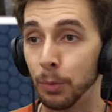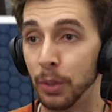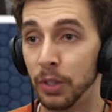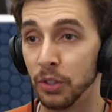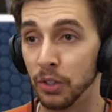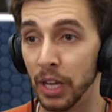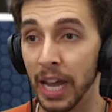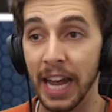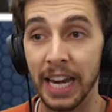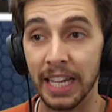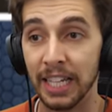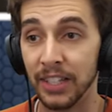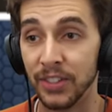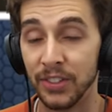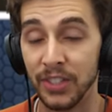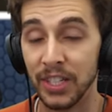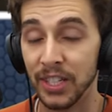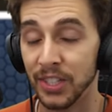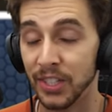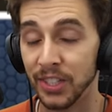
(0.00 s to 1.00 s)
with any
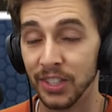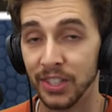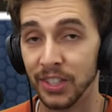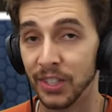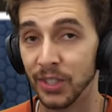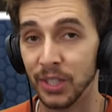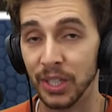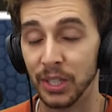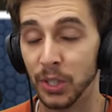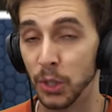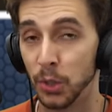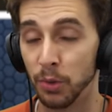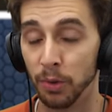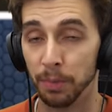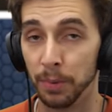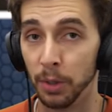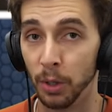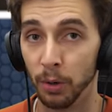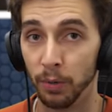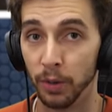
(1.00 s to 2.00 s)
cease and desists from
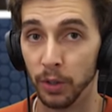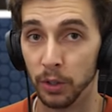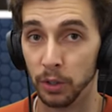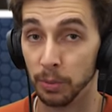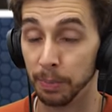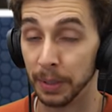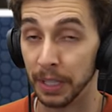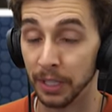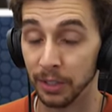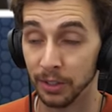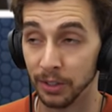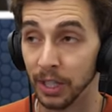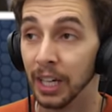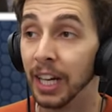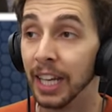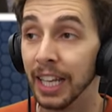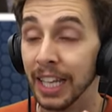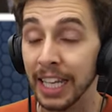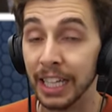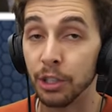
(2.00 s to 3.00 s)
Universal, because
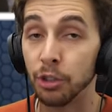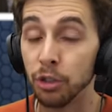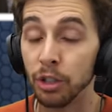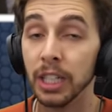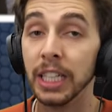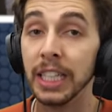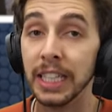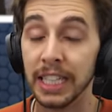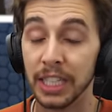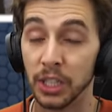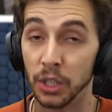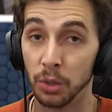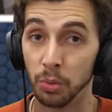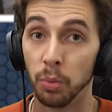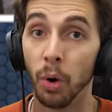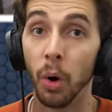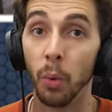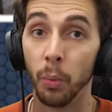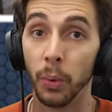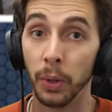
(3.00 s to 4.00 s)
literally this is
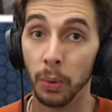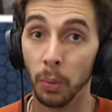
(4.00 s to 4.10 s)
what we